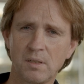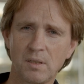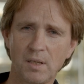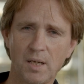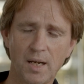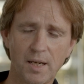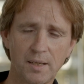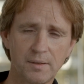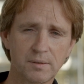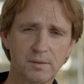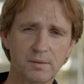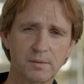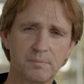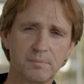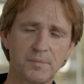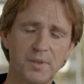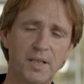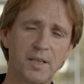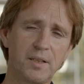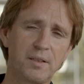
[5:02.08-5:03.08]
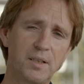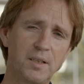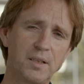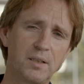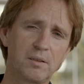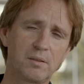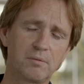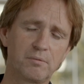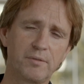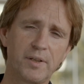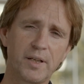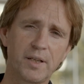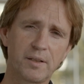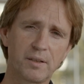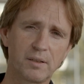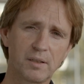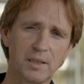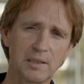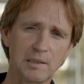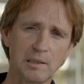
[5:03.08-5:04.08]
and they need very
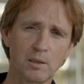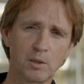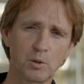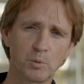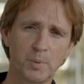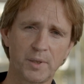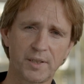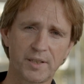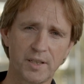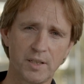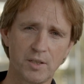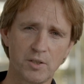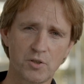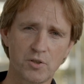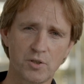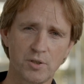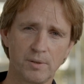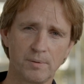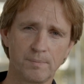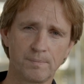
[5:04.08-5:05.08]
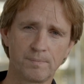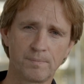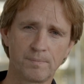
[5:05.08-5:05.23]
little lubrication.